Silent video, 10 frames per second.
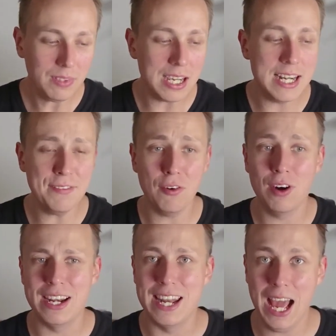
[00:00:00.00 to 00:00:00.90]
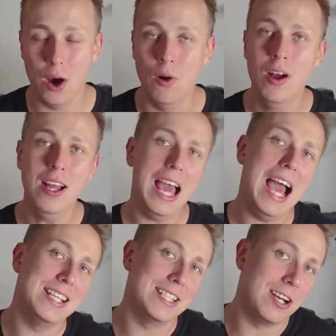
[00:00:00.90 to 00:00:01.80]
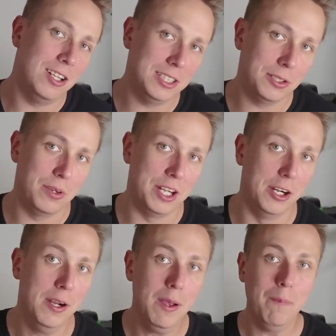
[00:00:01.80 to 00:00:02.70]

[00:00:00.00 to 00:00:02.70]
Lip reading: And even right now, as a content creator,